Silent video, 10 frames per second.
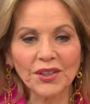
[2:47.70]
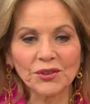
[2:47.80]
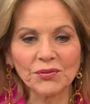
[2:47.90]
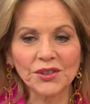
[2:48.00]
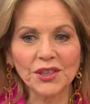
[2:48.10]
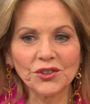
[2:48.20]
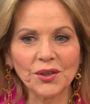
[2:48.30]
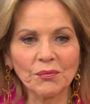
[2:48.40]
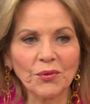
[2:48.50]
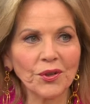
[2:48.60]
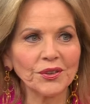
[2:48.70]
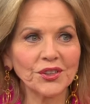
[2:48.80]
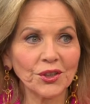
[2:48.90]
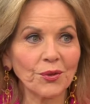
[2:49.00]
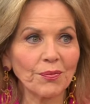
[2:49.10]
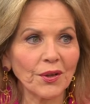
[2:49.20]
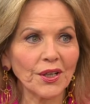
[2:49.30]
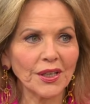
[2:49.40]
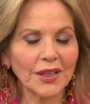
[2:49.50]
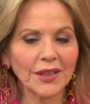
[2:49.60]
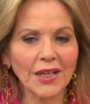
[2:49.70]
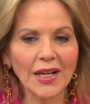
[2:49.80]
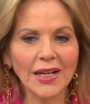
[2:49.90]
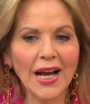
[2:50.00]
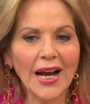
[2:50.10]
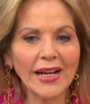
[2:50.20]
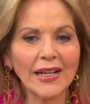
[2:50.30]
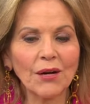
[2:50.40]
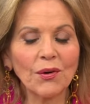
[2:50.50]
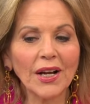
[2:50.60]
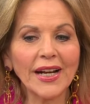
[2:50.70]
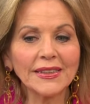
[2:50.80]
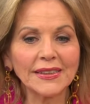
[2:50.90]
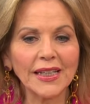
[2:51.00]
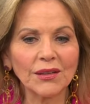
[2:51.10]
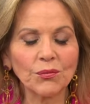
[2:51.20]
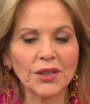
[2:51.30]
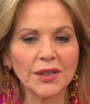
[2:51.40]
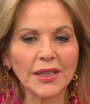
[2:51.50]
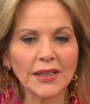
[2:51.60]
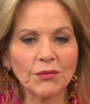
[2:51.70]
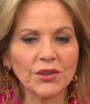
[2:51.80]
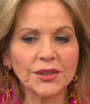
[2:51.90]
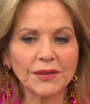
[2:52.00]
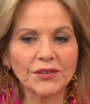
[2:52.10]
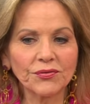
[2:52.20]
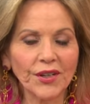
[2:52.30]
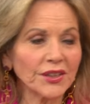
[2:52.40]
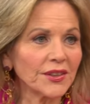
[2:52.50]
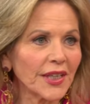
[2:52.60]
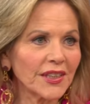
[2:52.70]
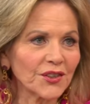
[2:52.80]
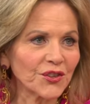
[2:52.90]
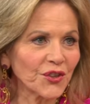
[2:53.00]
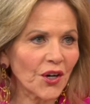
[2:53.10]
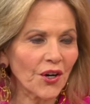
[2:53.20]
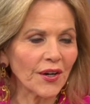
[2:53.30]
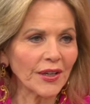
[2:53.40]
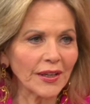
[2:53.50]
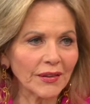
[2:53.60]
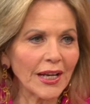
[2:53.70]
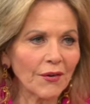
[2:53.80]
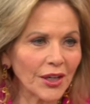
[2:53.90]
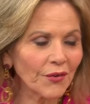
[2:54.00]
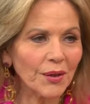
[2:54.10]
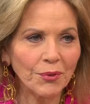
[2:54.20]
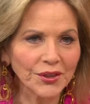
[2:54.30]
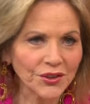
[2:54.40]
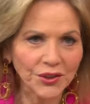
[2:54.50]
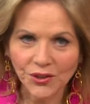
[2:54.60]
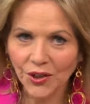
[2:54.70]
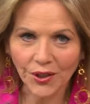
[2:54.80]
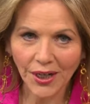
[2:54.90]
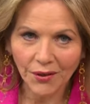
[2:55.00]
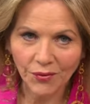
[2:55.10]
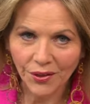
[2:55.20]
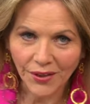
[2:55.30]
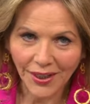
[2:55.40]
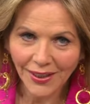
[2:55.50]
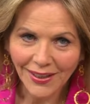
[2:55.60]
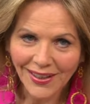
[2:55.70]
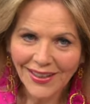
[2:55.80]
this was such an important dinner party. And I, what I said what was Francis had his guitar. And now I know he brings his guitar to everything.